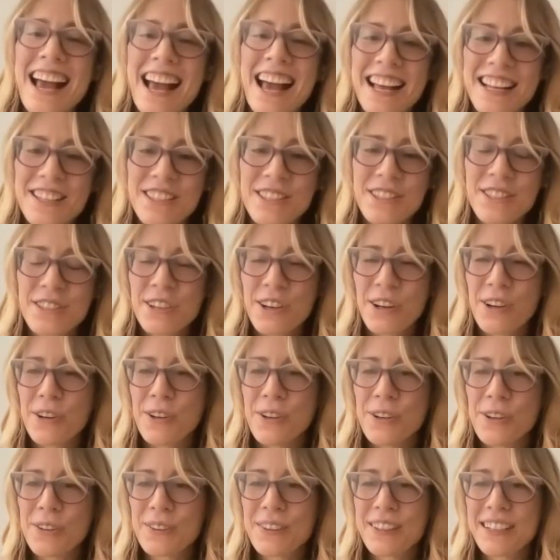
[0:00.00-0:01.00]
And
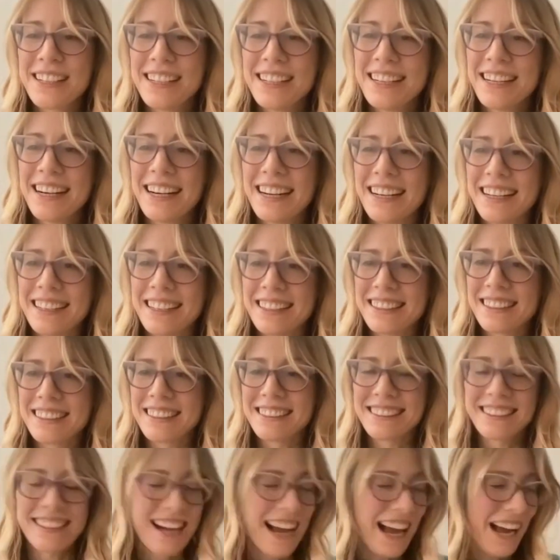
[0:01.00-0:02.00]
so
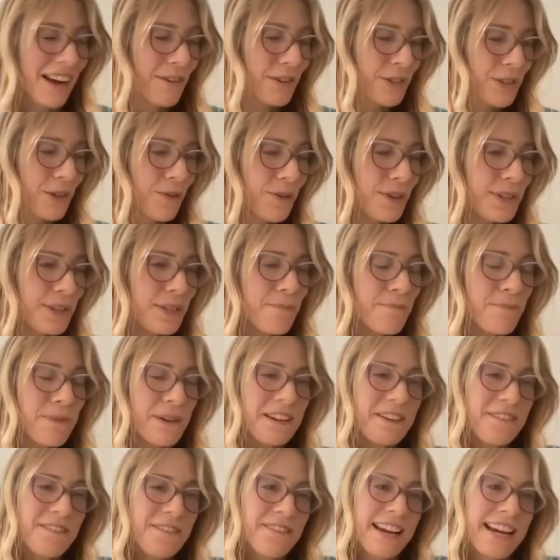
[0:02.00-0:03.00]
I was always a
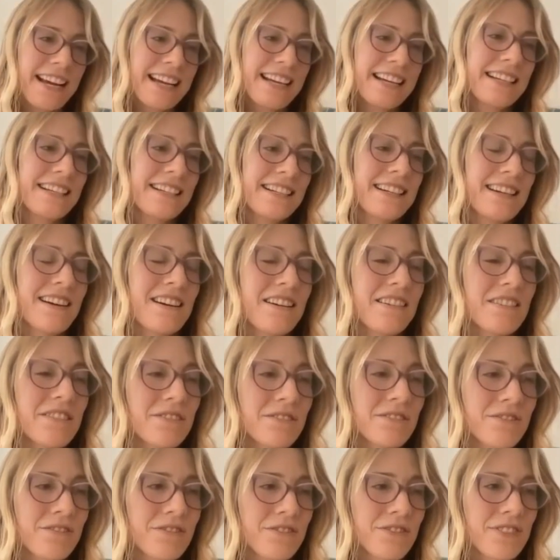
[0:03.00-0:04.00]
big fan
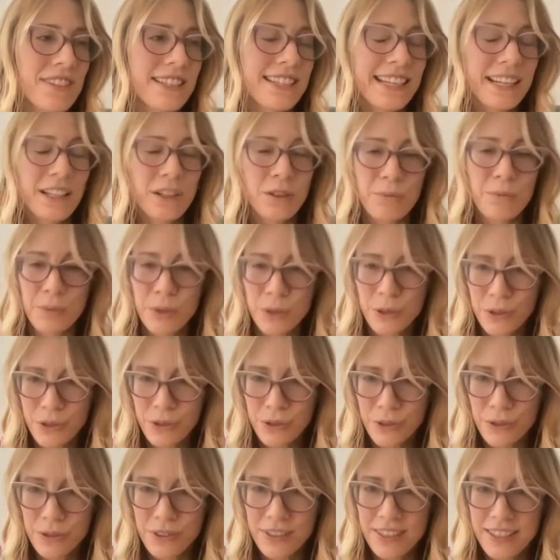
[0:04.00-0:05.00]
of Sailor
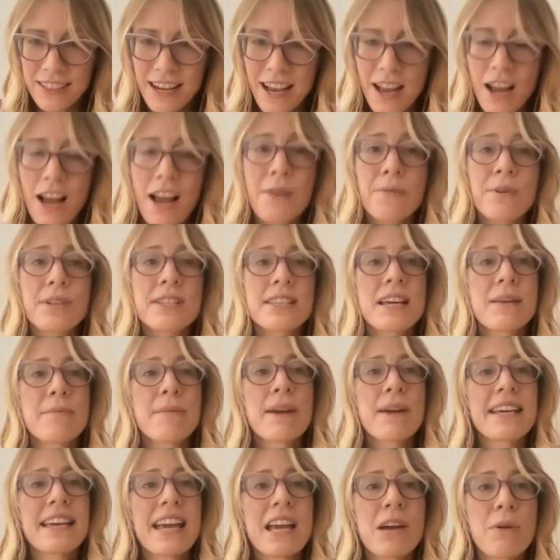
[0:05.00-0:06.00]
Moon. I would say
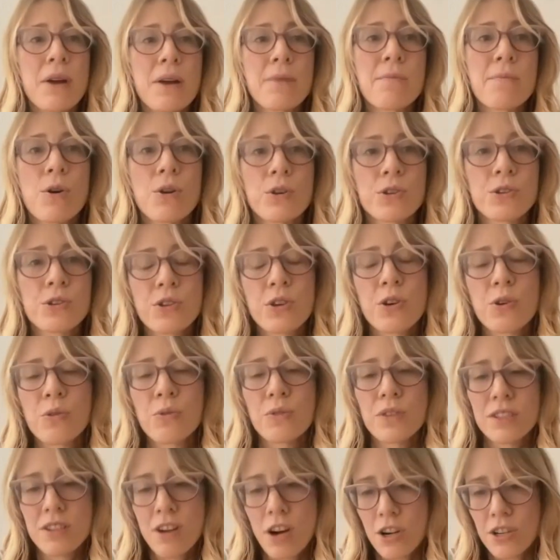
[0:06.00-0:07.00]
my gateway more so
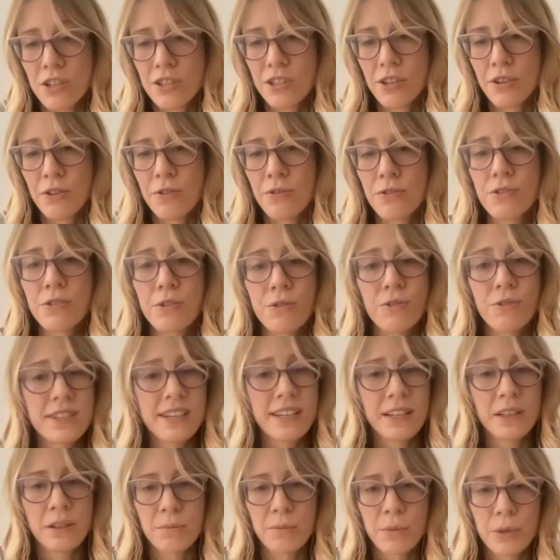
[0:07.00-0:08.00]
was cartoons. So
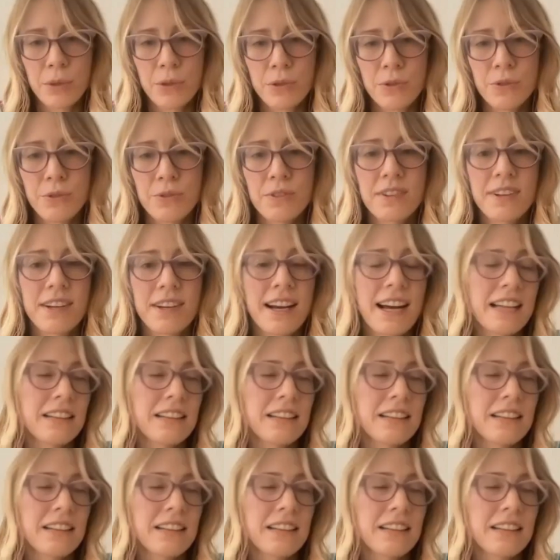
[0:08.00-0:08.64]
Sailor Moon.